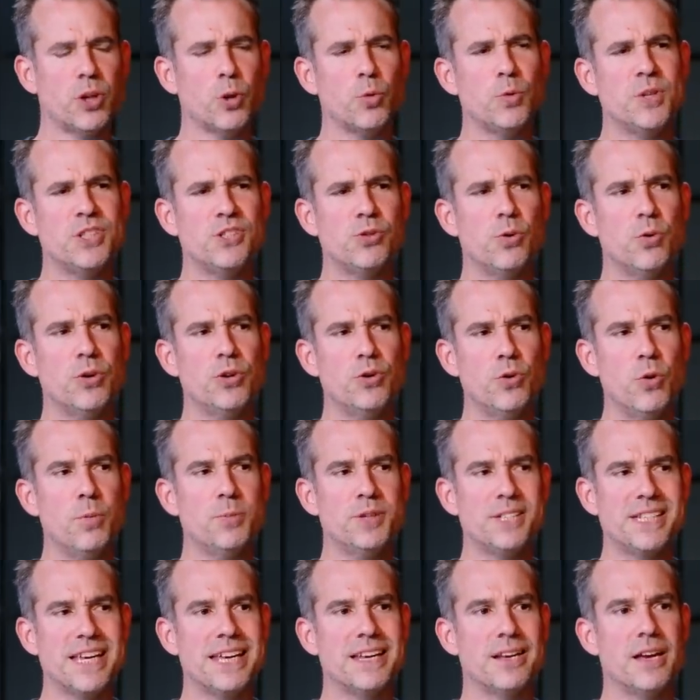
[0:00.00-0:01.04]
We saw
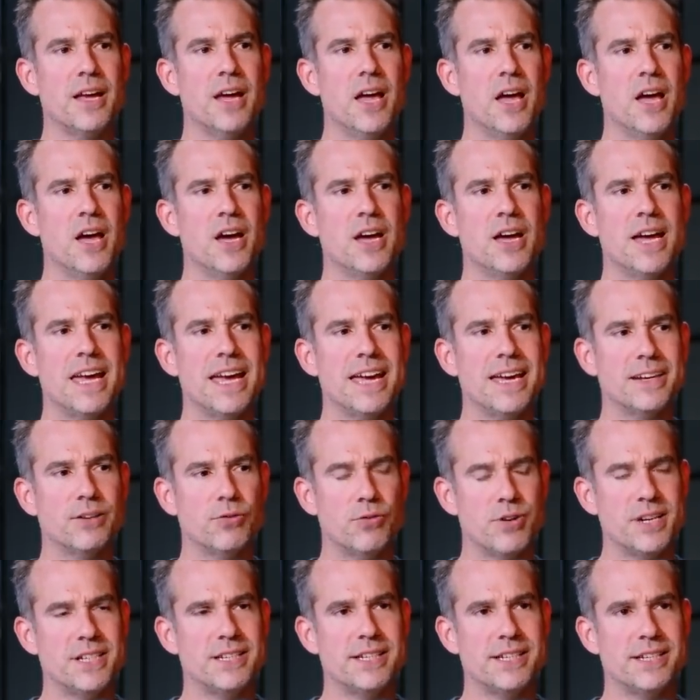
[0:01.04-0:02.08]
enormous
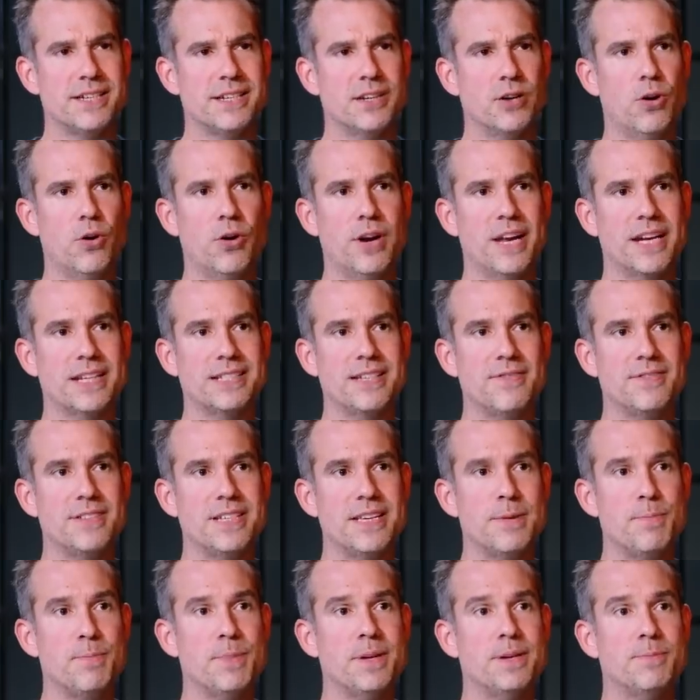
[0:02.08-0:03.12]
increases in
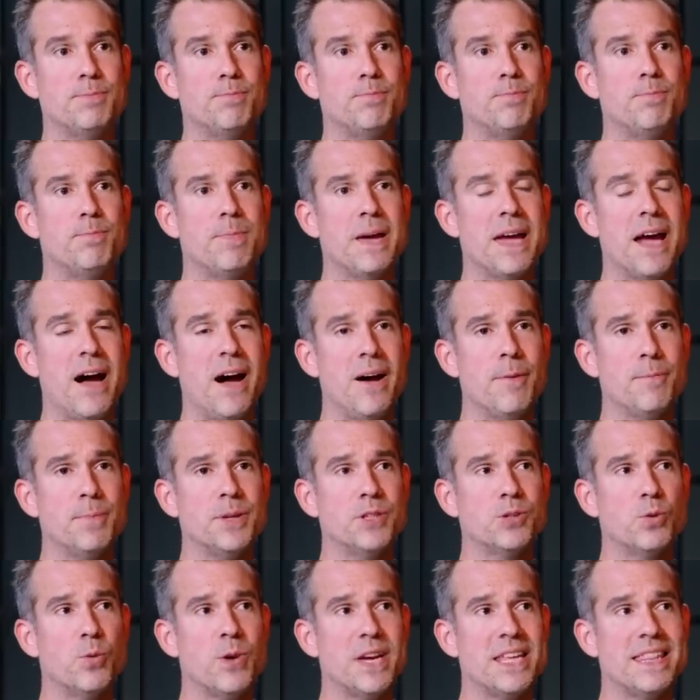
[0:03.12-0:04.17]
connectivity
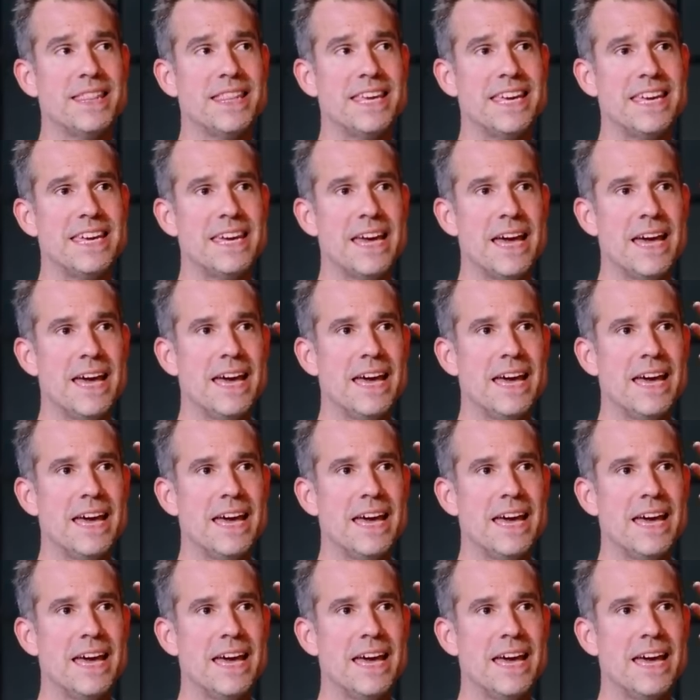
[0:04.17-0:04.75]
between the